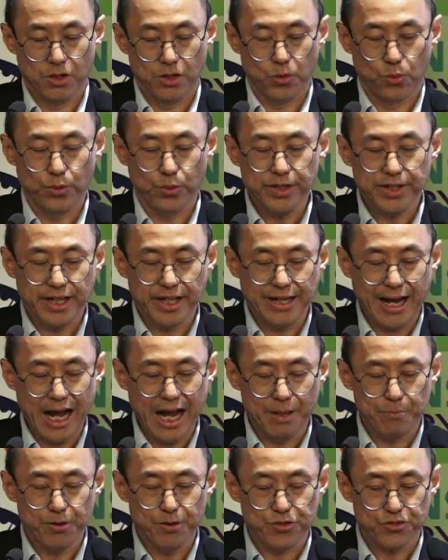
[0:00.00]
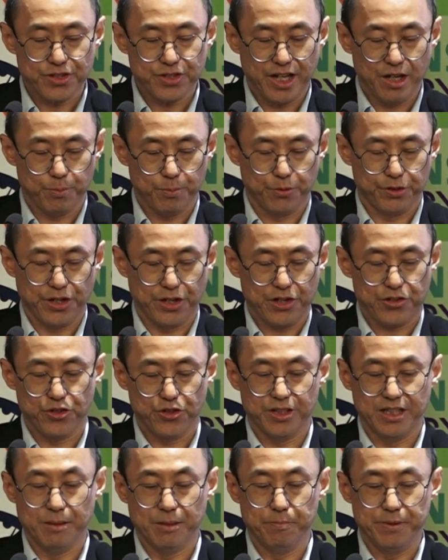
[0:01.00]
we can hyperscale
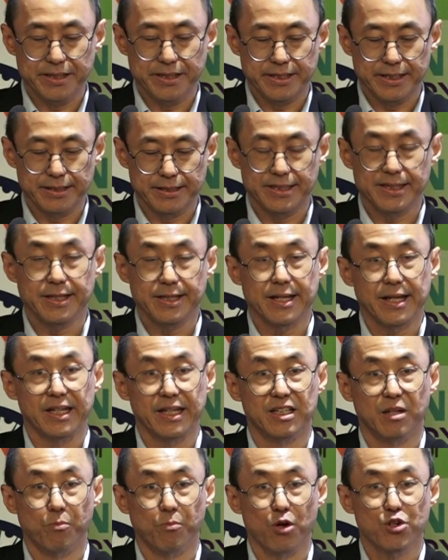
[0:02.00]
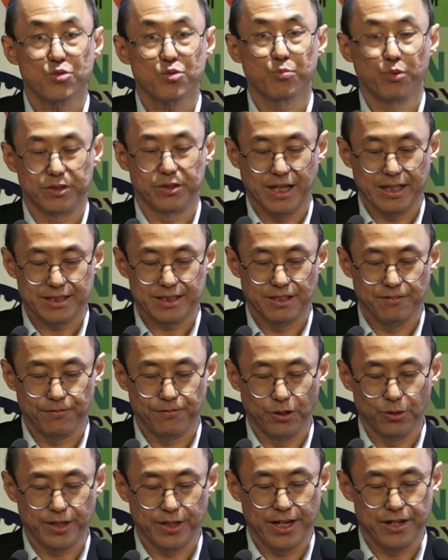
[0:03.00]
production immediately in the most productive
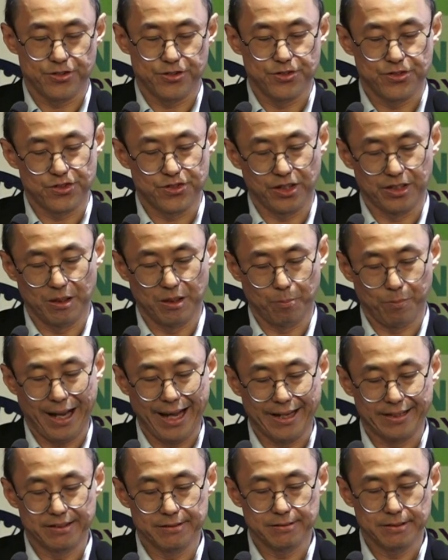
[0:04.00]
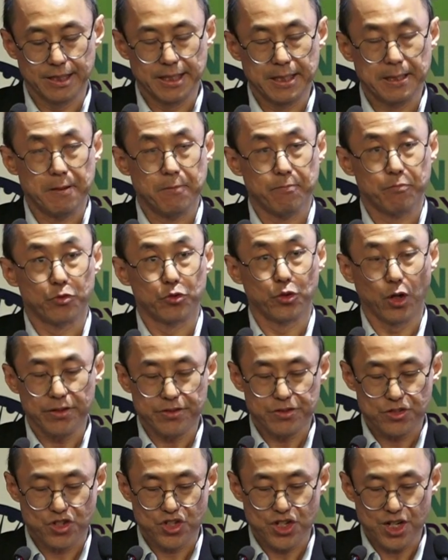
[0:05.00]
locations on the planet,
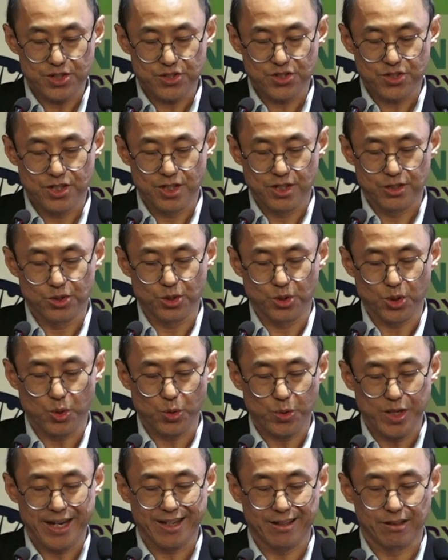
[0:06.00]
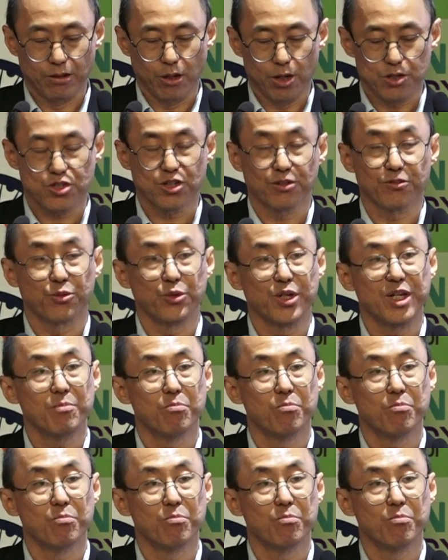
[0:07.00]
not just to create lots of green